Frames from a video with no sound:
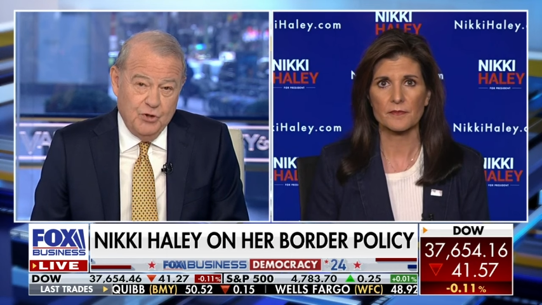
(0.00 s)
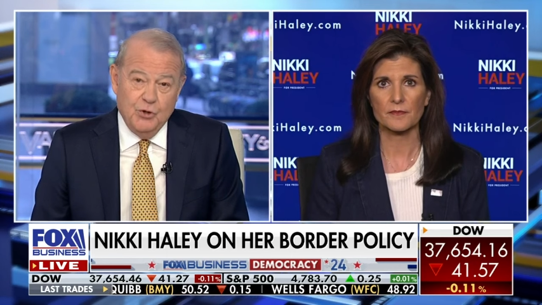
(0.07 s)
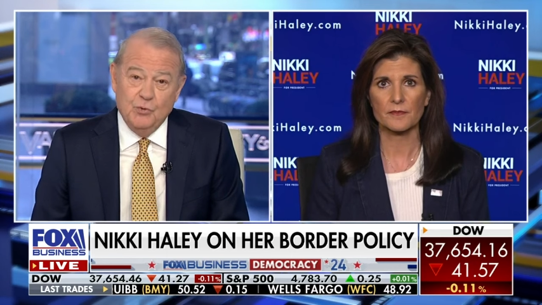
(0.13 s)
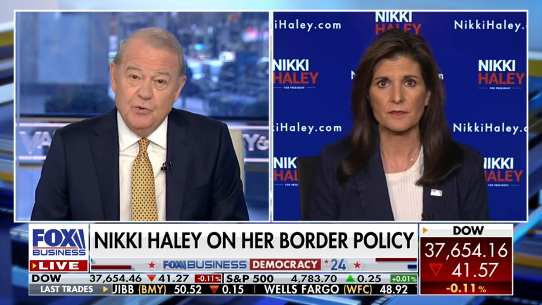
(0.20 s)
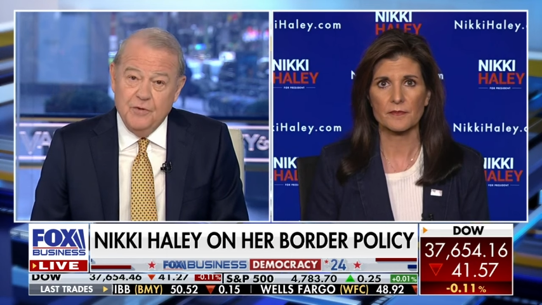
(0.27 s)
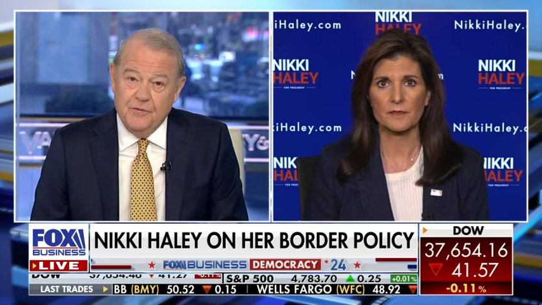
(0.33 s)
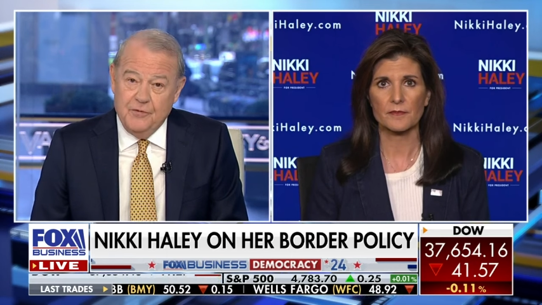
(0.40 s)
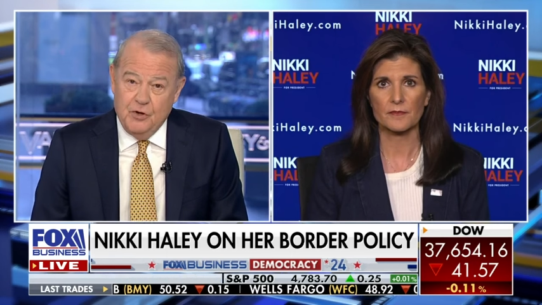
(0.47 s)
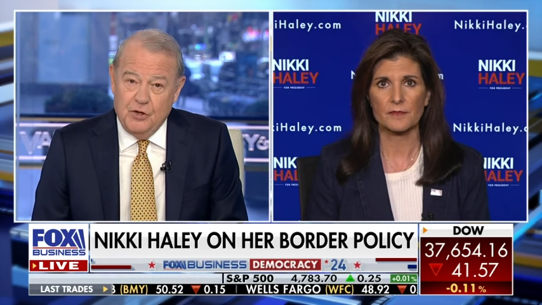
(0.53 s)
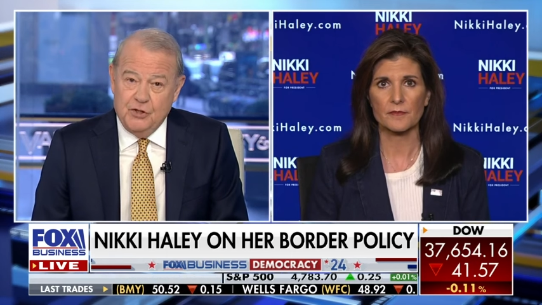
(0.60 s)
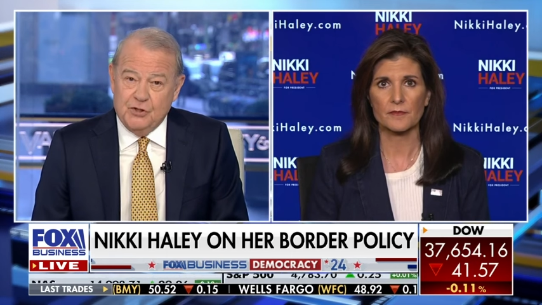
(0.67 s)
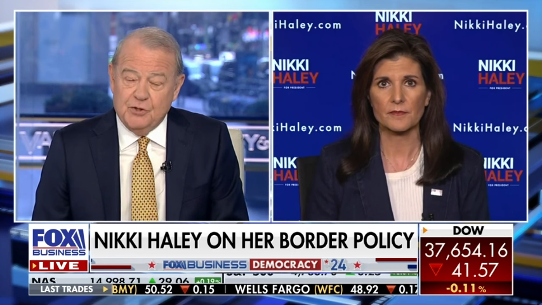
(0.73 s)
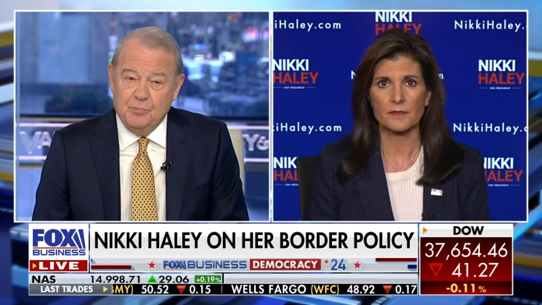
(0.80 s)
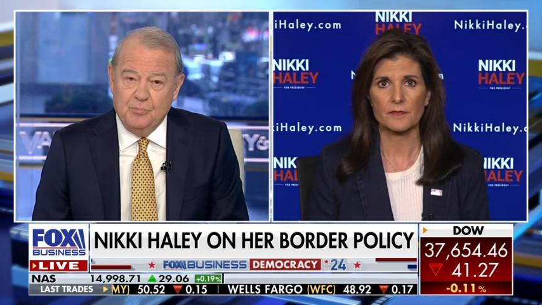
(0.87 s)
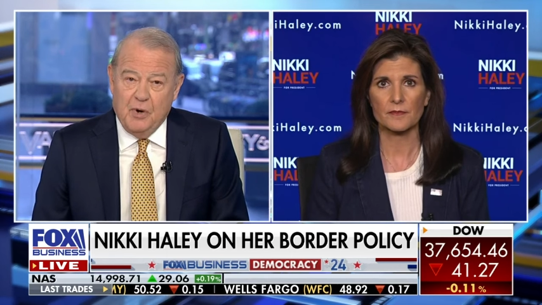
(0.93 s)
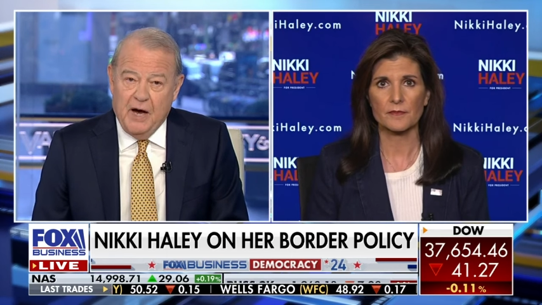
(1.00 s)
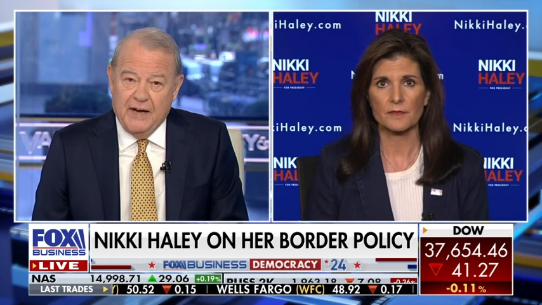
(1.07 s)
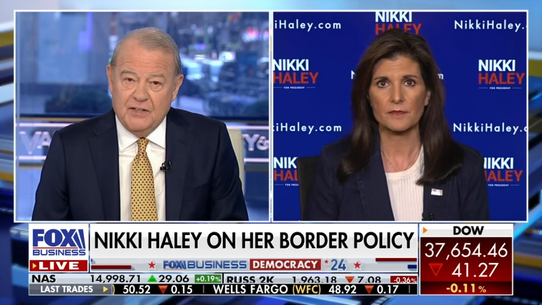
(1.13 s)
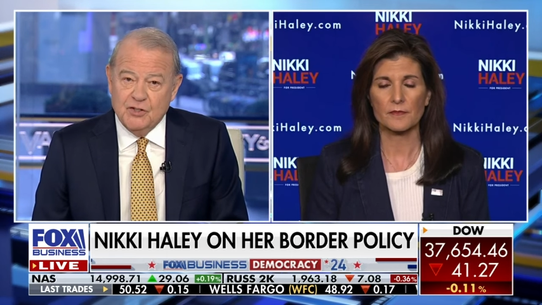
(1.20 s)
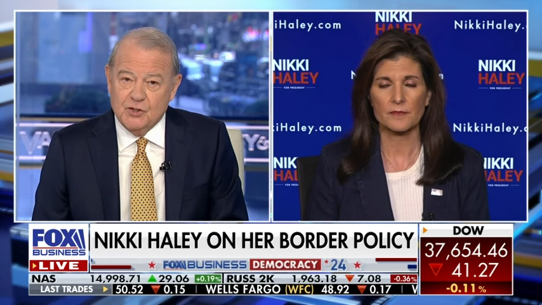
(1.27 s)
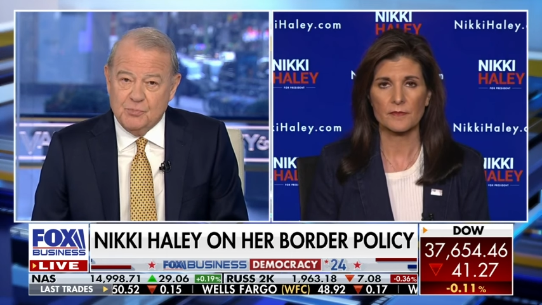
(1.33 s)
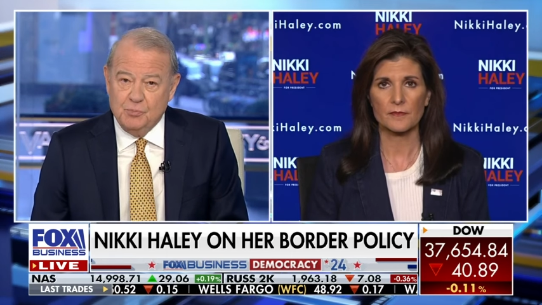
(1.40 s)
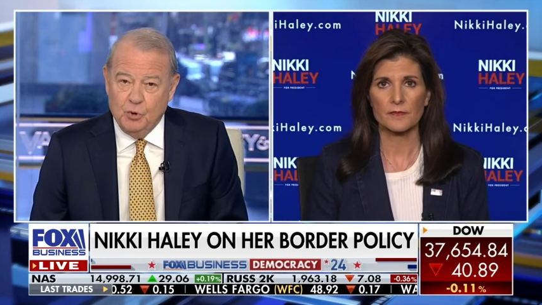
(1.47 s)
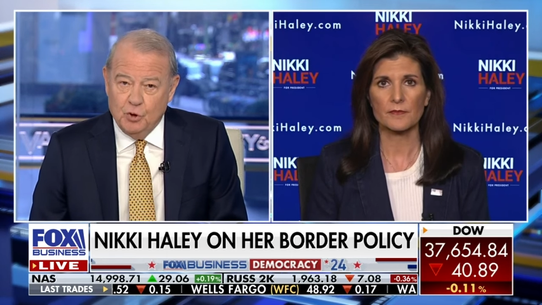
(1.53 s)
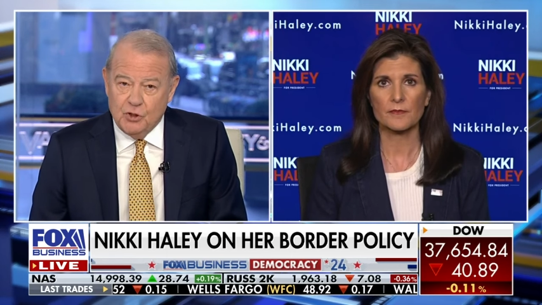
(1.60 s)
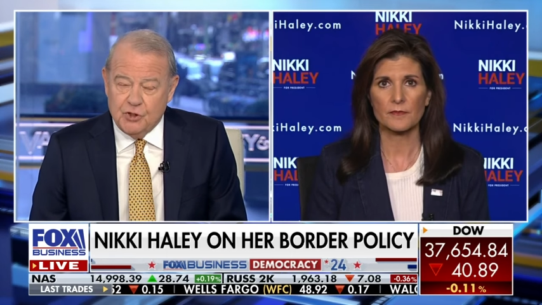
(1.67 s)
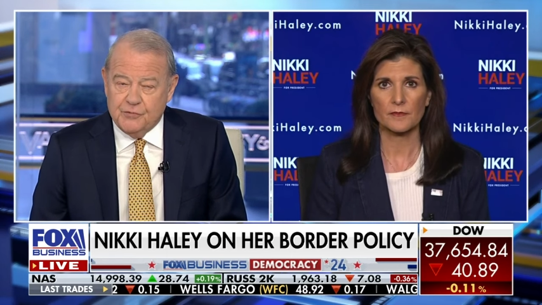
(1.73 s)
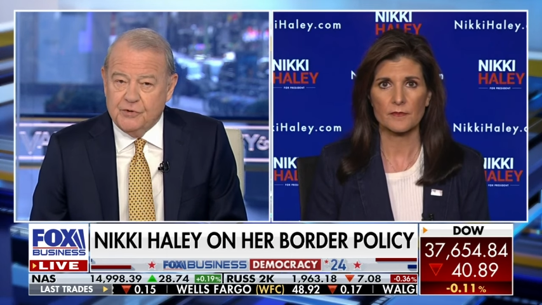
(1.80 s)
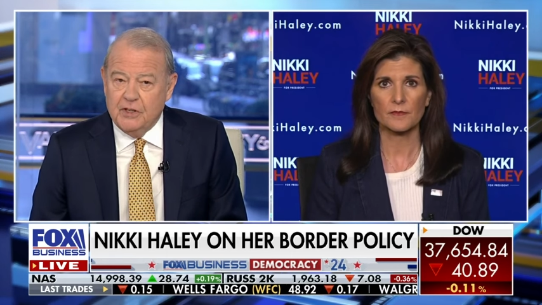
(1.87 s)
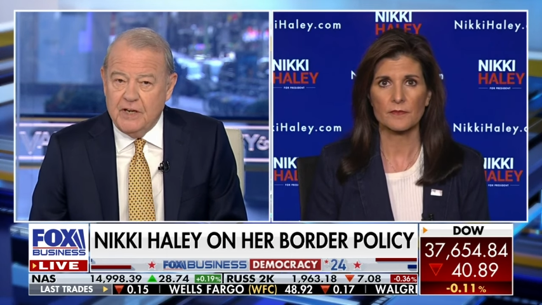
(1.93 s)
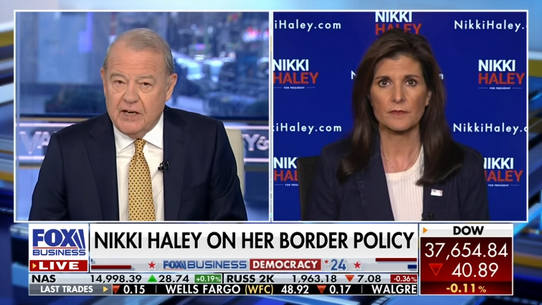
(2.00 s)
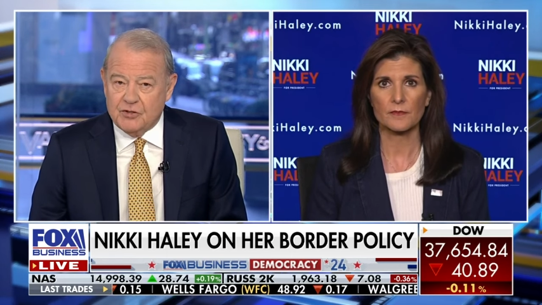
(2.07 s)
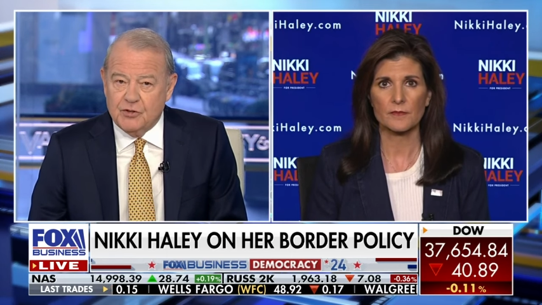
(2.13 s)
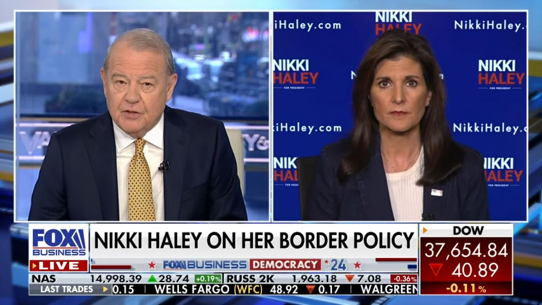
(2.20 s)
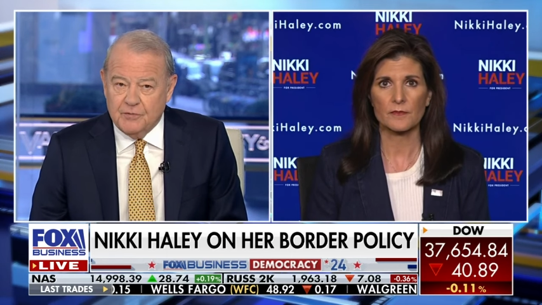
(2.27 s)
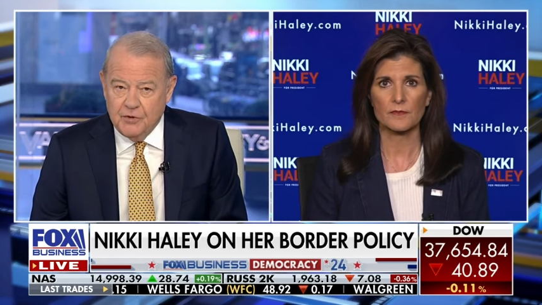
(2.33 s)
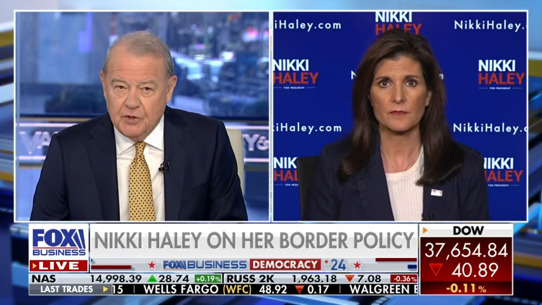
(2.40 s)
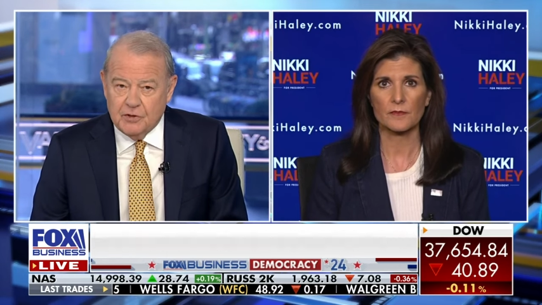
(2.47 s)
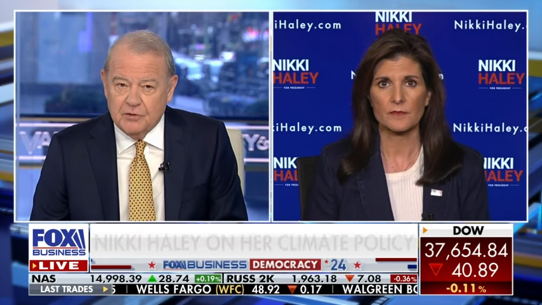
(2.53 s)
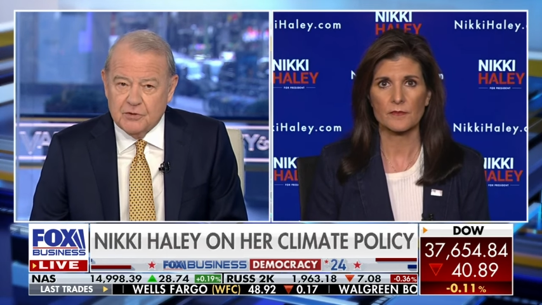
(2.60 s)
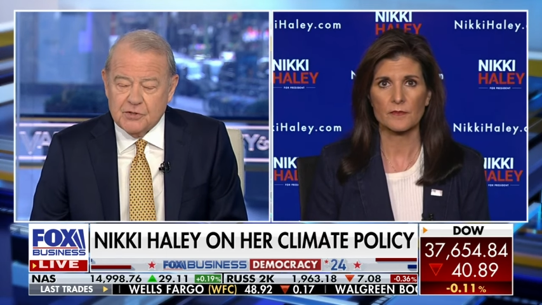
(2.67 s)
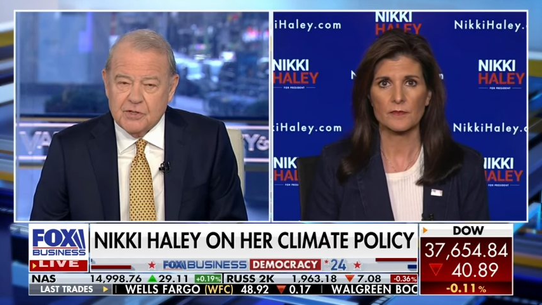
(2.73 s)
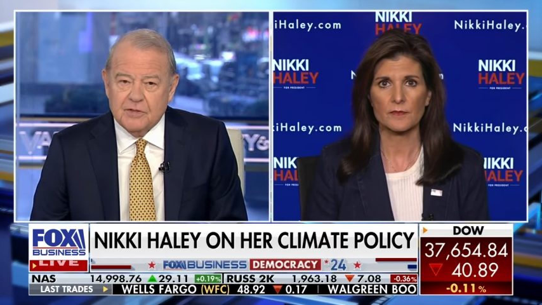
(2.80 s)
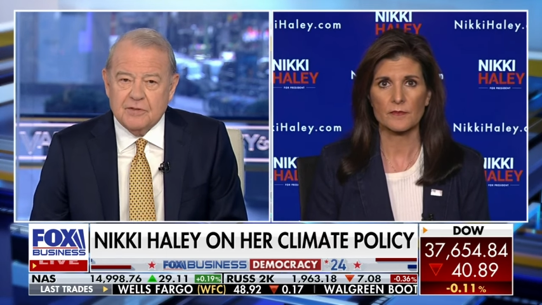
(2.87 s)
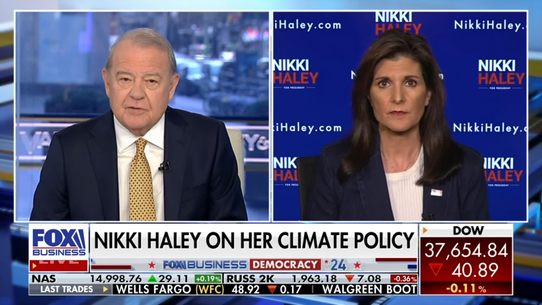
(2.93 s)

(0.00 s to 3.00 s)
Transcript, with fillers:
Speaker 1: you reverse Biden's push for electric vehicles?